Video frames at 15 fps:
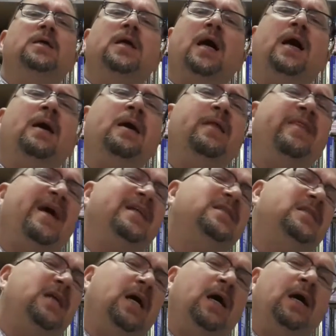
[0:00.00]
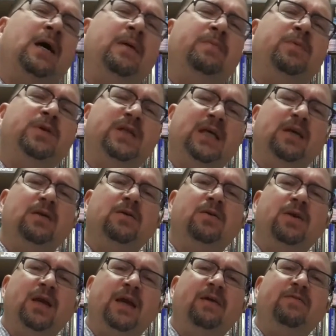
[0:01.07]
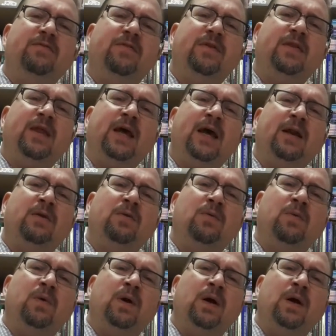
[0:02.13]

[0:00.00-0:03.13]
That's a particular gift that